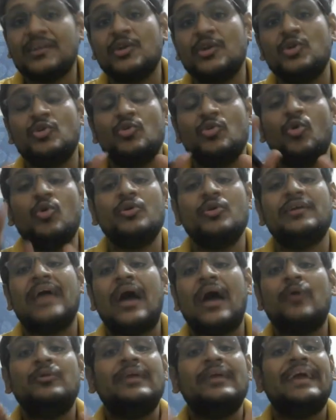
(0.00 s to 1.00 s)
don't
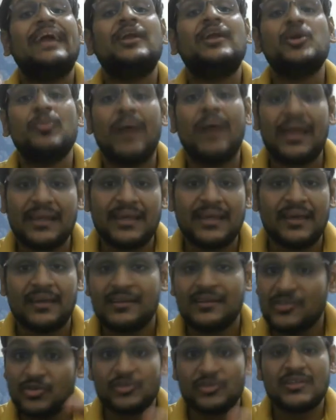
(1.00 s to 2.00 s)
have negative marking,
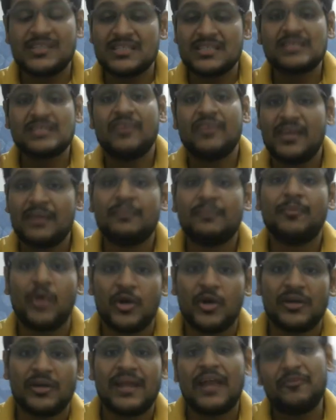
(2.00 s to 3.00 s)
so this is very
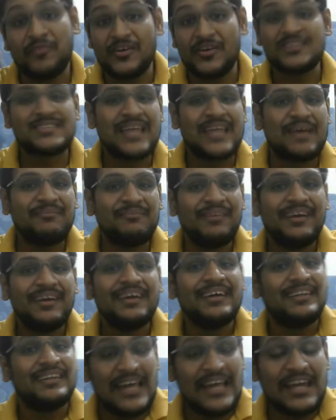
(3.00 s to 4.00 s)
important, and first time
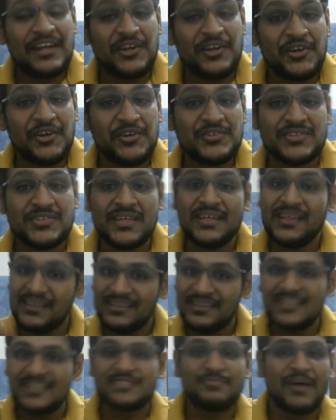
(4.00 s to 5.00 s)
they are introducing
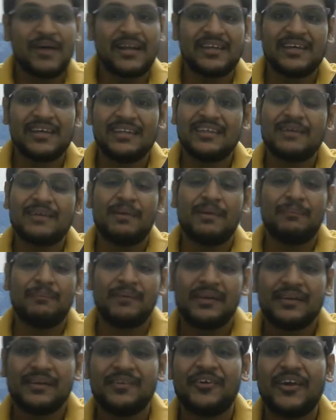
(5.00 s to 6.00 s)
this part in their paper,
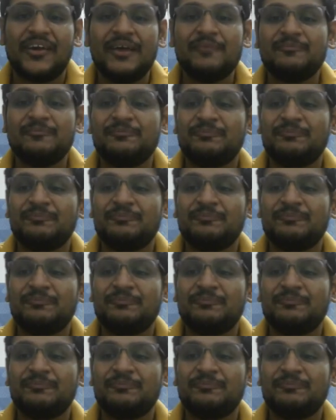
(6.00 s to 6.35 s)
okay.